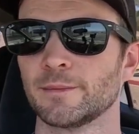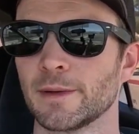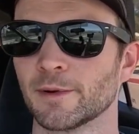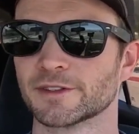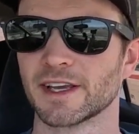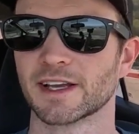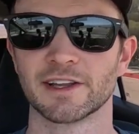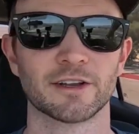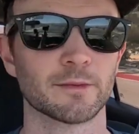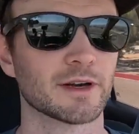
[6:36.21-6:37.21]
People take a
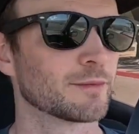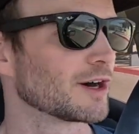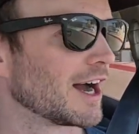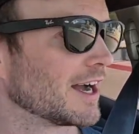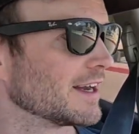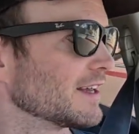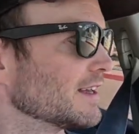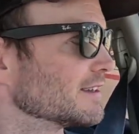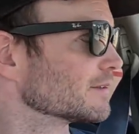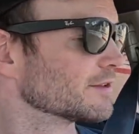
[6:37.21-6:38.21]
little bit of pride
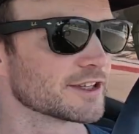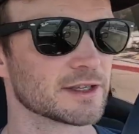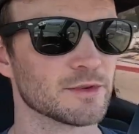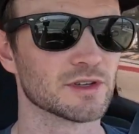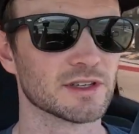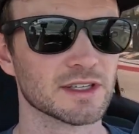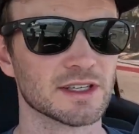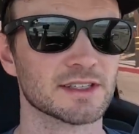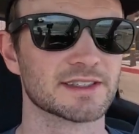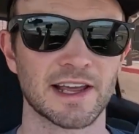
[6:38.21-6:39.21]
in some of the
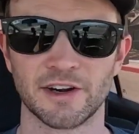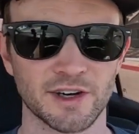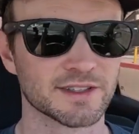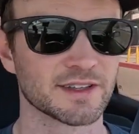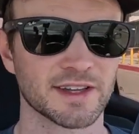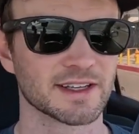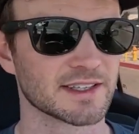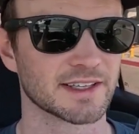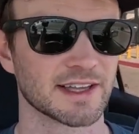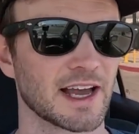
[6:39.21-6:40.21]
community centers and things
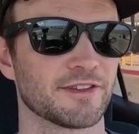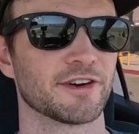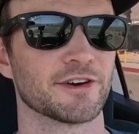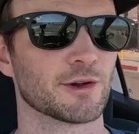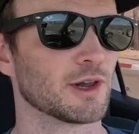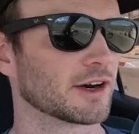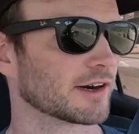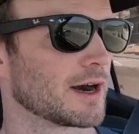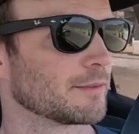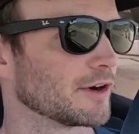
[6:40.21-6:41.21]
like that that are no
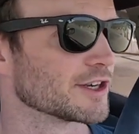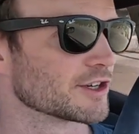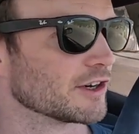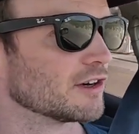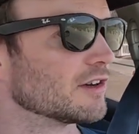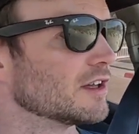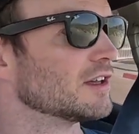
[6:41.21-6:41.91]
longer operational.